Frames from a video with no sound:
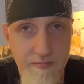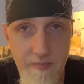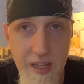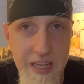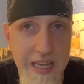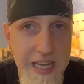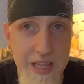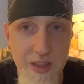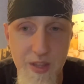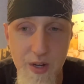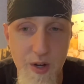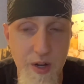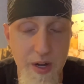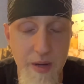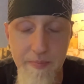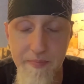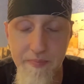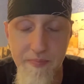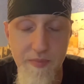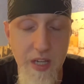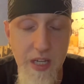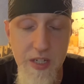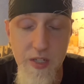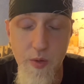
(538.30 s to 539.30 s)
Ethereum
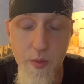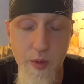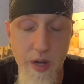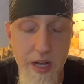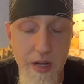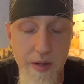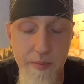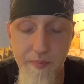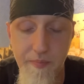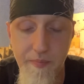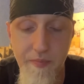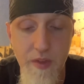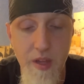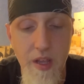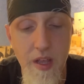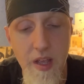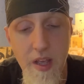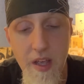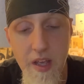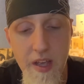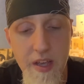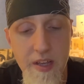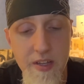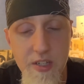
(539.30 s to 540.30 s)
takes a while.
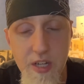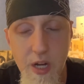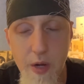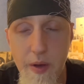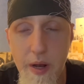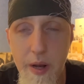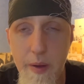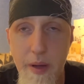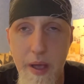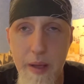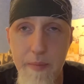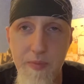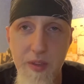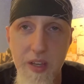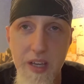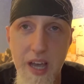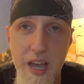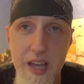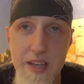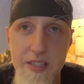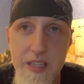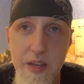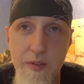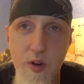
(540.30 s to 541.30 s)
So anyway, you
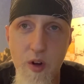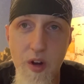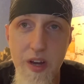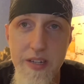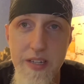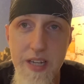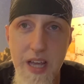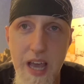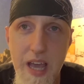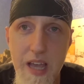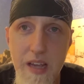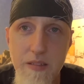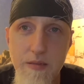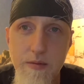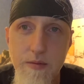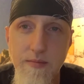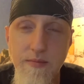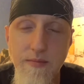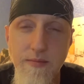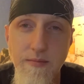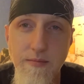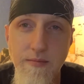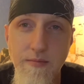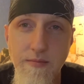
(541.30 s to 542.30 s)
guys have a great day.
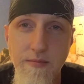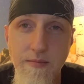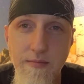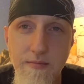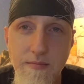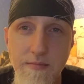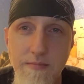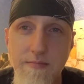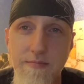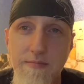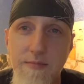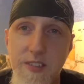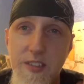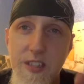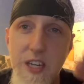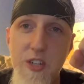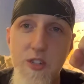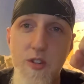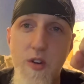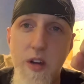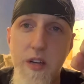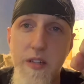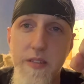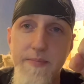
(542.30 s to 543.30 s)
Stay
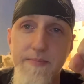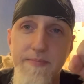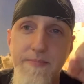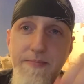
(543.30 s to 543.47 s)
strong.